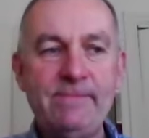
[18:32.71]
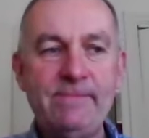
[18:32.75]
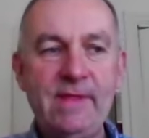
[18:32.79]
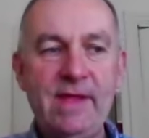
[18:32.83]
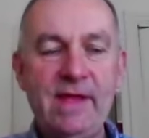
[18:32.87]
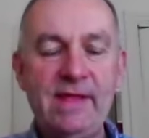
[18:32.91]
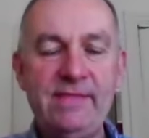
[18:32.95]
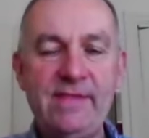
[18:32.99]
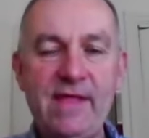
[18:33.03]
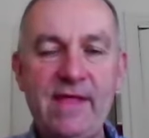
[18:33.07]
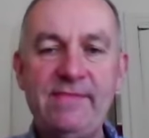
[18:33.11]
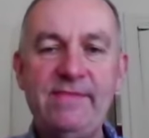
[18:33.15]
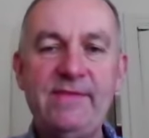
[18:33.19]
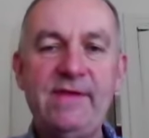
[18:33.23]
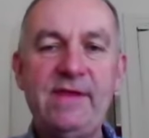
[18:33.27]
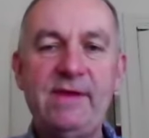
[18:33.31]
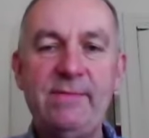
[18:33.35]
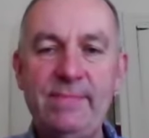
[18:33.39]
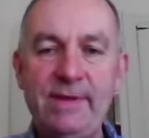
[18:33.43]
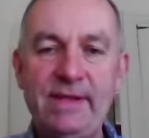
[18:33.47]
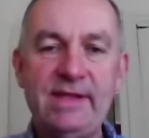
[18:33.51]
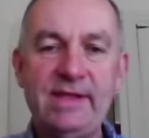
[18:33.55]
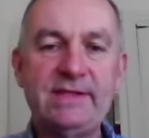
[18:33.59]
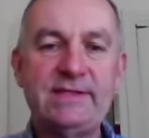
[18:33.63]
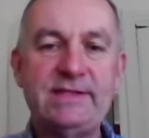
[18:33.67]
And then the
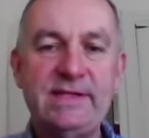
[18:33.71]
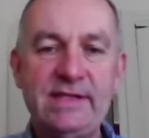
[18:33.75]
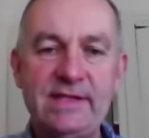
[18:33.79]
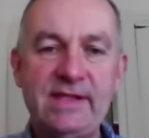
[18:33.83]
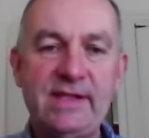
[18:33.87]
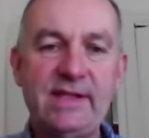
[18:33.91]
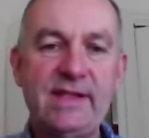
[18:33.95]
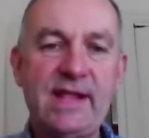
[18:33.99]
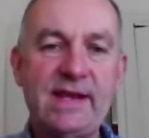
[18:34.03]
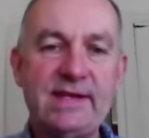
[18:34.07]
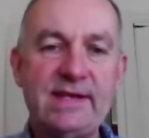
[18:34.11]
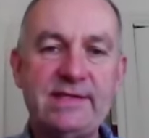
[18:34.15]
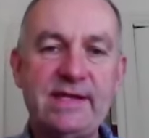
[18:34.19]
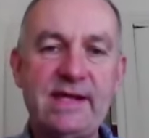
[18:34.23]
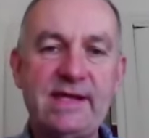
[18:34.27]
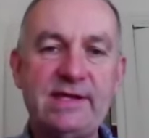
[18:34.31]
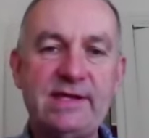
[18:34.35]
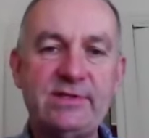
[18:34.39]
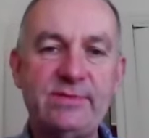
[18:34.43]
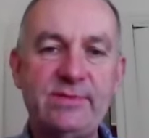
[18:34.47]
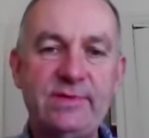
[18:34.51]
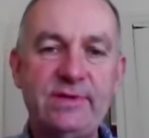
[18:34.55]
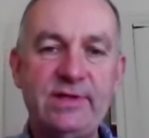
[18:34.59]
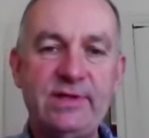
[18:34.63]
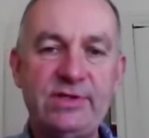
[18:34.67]
ability to then take
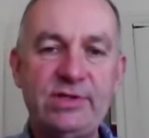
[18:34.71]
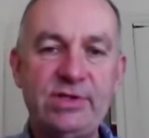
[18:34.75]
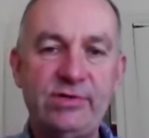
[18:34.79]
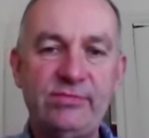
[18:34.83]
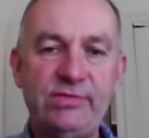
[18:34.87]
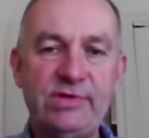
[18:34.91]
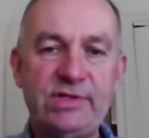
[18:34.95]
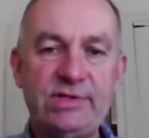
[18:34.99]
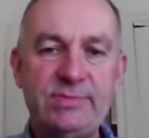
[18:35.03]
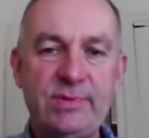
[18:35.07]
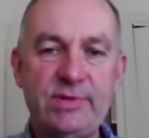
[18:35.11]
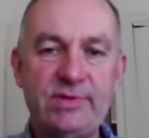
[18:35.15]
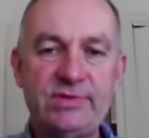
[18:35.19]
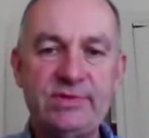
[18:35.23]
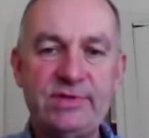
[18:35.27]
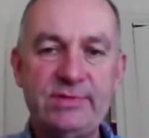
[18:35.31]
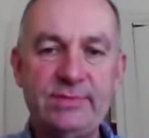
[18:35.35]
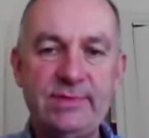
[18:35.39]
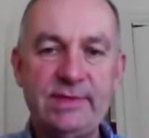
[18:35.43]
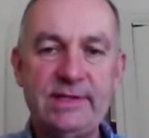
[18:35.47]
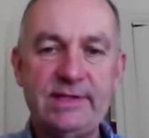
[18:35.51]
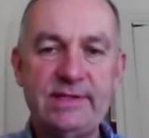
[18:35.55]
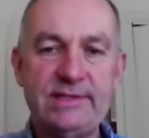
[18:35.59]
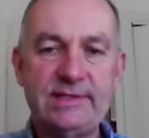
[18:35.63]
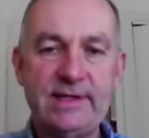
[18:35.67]
some additional
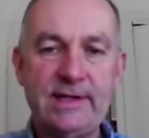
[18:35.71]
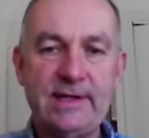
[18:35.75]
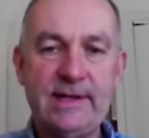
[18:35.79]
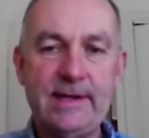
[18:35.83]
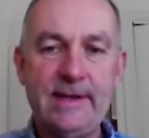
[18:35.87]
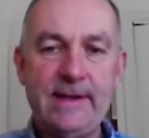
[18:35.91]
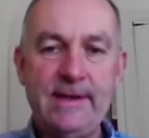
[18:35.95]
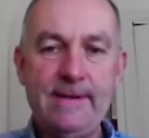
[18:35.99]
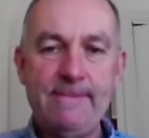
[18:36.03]
responsibility.